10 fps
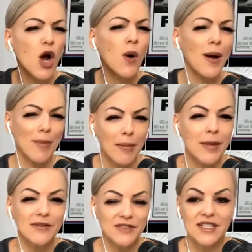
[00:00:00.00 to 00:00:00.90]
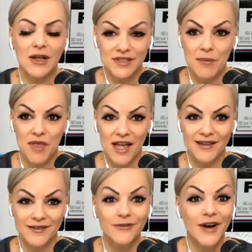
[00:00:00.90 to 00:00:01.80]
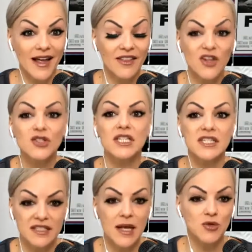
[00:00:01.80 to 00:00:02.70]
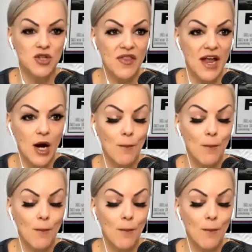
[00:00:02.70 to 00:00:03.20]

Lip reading: oh, I probably have to sell something, right? There's an assumption there.